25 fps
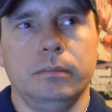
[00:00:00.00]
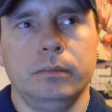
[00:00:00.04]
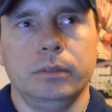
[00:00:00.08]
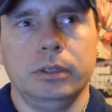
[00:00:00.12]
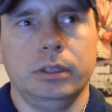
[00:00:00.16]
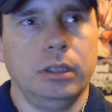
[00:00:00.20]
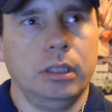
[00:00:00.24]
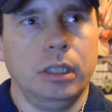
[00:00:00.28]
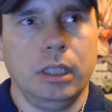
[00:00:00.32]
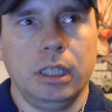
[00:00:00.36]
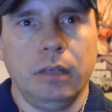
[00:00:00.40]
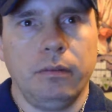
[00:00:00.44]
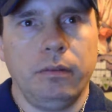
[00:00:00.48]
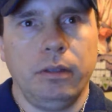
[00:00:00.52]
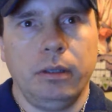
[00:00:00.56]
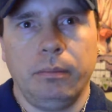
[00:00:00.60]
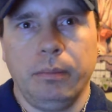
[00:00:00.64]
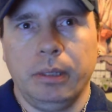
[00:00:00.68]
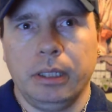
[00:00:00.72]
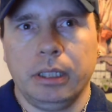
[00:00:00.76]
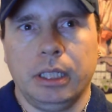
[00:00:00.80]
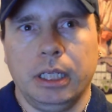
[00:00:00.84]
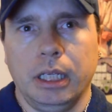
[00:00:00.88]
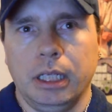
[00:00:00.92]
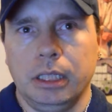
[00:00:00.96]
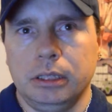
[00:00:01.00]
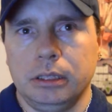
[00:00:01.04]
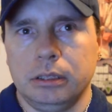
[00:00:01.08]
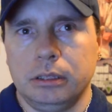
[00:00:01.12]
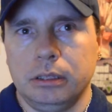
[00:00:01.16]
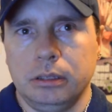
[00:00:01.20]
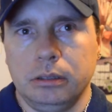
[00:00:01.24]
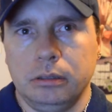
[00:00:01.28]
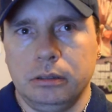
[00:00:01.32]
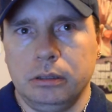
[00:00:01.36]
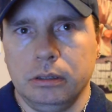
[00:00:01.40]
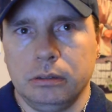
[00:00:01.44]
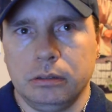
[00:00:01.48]
So they give you medication
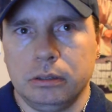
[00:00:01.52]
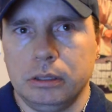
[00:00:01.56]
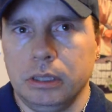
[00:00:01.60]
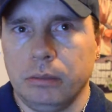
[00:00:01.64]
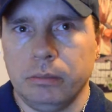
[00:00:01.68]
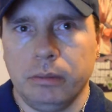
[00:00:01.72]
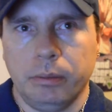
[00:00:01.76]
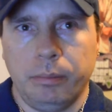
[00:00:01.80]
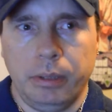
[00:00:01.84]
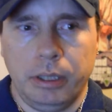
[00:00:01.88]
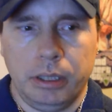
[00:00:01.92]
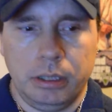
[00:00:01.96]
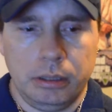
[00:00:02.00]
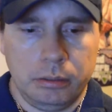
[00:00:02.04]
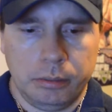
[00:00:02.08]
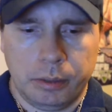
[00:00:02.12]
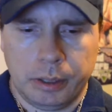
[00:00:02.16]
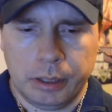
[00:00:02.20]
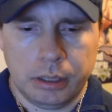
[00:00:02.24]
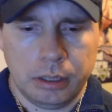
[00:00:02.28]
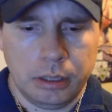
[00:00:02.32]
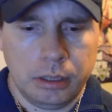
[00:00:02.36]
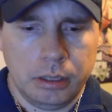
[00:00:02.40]
to, you know, numb the pain. But